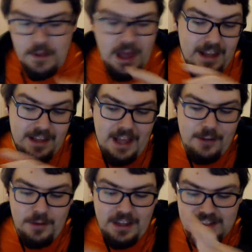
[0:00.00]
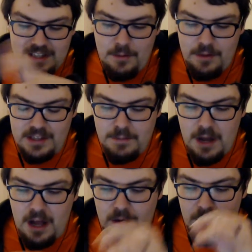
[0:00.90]
And as we can see with this
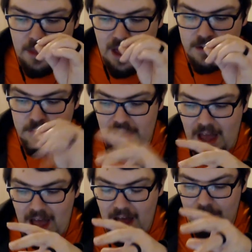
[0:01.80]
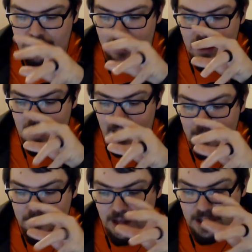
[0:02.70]
pile, that we have
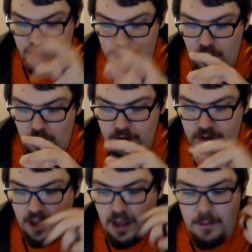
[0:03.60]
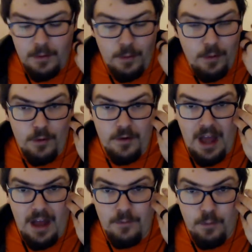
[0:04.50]
him being shocked, but we already
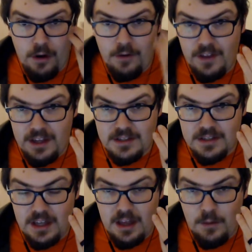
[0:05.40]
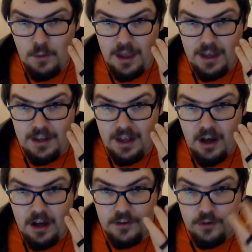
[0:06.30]
have one of his awakening
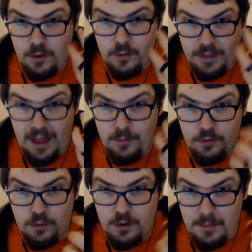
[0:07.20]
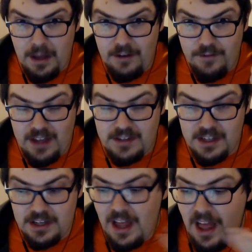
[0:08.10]
eyes that was already
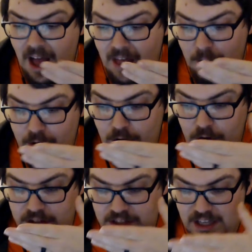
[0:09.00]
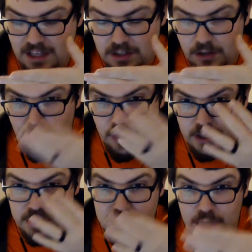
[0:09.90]
manifested. And then we got to see his other
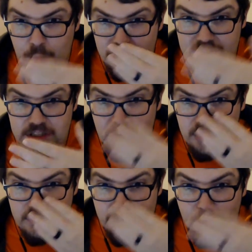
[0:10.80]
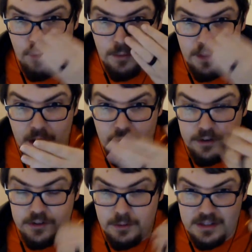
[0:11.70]
eyes slowly starting to form the other,
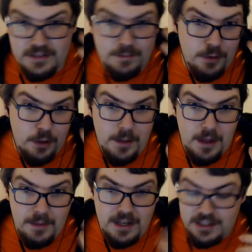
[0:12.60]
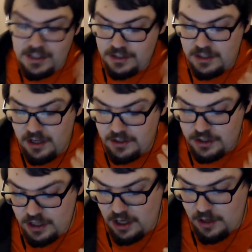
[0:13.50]
so his blooming ability started to
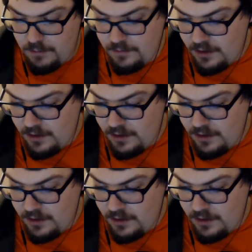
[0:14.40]
show.